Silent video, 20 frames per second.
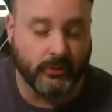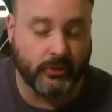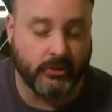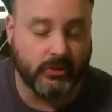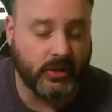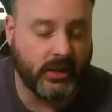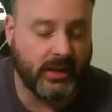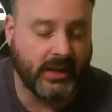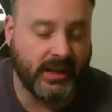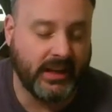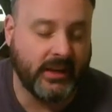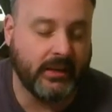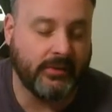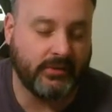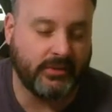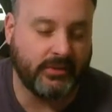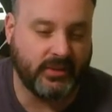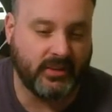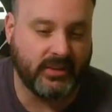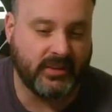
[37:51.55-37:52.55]
There's a lot of
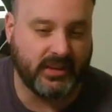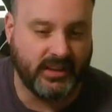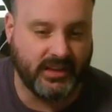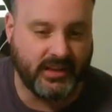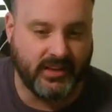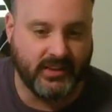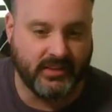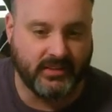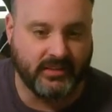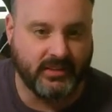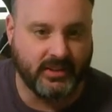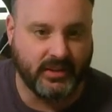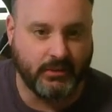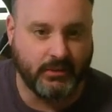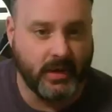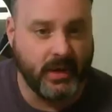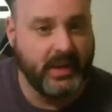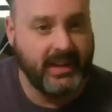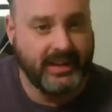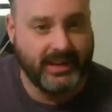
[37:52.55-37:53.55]
ifs in the Canadiens team.
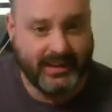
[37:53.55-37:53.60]
Yeah.